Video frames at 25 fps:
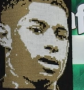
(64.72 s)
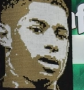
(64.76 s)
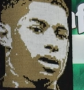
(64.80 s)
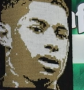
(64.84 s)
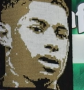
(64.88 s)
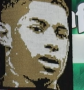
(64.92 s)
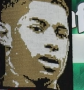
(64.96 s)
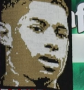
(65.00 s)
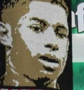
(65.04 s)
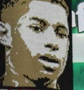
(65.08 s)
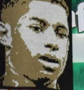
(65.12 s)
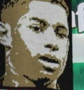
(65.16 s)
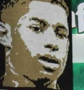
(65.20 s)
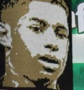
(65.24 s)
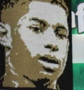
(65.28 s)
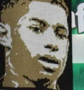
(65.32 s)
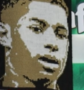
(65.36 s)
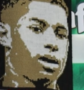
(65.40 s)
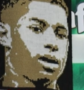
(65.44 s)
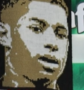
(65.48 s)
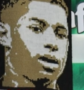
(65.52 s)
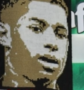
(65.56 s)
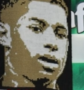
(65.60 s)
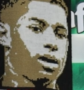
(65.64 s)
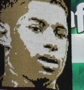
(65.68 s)

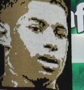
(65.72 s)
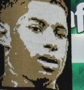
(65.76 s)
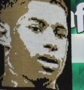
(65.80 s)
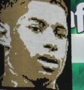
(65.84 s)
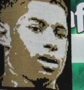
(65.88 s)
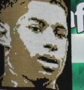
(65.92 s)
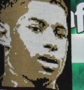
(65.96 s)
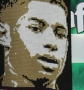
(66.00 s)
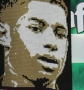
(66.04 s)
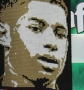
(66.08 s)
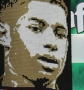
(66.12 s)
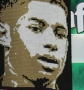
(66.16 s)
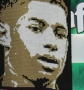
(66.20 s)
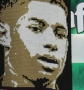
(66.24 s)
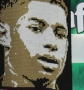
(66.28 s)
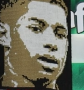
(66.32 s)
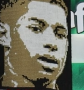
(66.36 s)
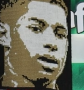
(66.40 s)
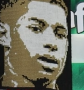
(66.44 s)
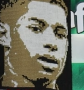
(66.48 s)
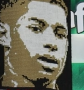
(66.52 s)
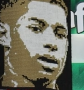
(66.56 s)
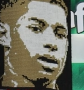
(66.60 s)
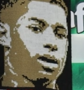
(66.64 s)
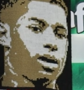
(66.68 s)

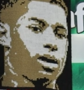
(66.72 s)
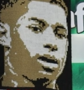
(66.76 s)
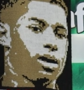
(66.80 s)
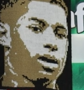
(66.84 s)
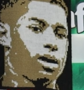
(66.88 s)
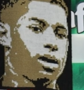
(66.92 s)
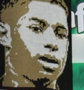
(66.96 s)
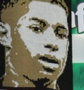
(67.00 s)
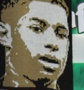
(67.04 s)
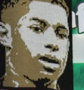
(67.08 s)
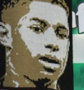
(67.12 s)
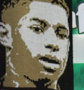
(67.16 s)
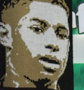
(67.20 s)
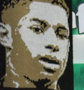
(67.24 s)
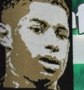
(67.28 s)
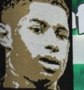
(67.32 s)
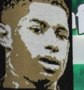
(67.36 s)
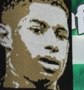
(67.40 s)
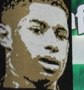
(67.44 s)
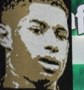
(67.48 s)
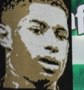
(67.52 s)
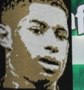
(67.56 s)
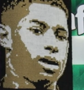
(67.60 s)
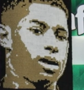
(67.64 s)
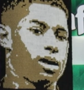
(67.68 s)

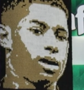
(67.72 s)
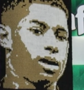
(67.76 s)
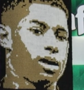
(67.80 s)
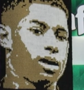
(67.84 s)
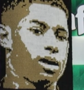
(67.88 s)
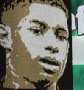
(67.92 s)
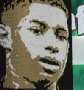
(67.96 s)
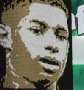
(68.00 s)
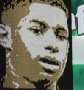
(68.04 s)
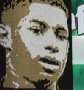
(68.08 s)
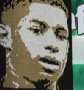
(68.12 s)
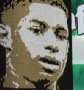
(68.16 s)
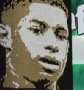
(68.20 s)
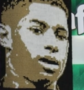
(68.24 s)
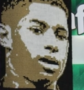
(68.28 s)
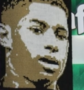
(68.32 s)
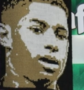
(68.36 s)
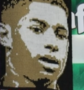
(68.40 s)
[no speech]